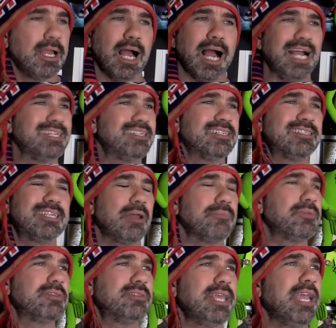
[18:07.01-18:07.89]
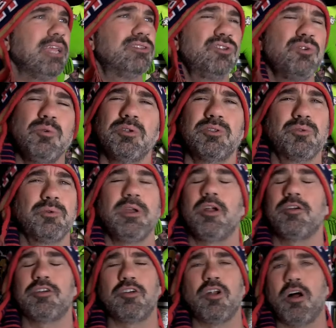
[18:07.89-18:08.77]
I just have to take $200 or
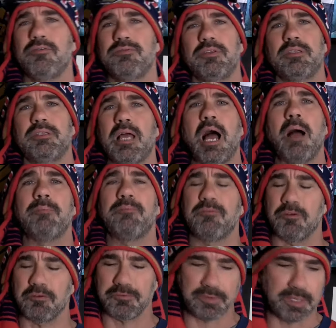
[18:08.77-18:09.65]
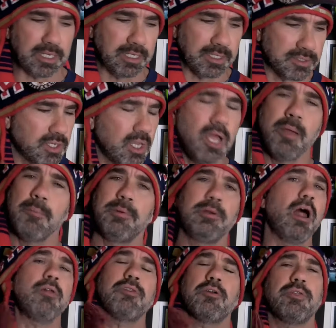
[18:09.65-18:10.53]
$300 off the top for fees.
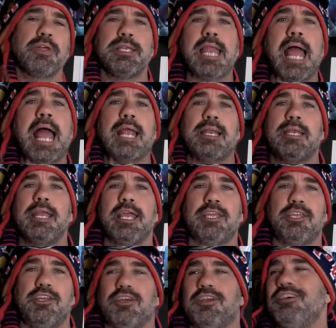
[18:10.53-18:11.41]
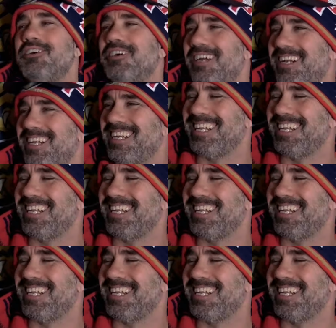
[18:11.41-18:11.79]
But other than that, Nick, you're good.